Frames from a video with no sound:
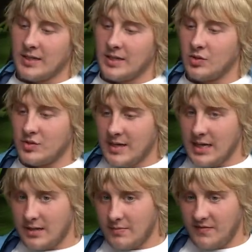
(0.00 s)
that does my
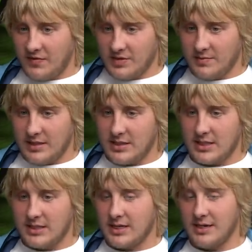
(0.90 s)
head in with footy players,
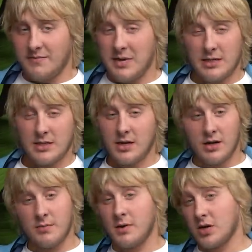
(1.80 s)
lad, and I've mentioned it on
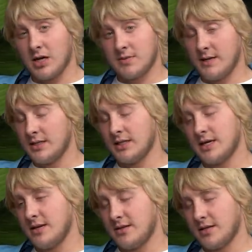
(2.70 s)
the podcast plenty of
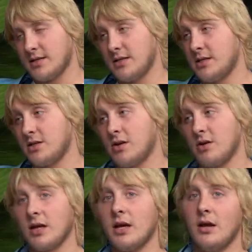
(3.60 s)
times, I think I sent it to
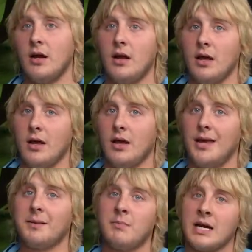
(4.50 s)
Longy.
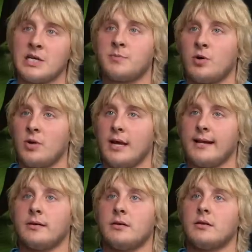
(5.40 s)
In my sport,
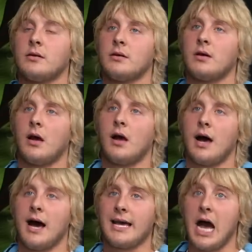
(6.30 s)
lad,
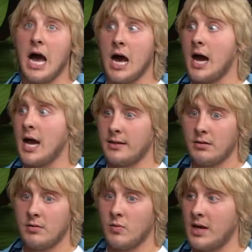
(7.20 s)
I hide
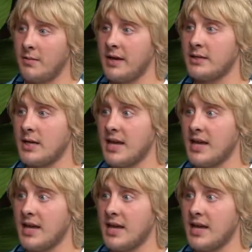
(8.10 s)
when I'm hurt. I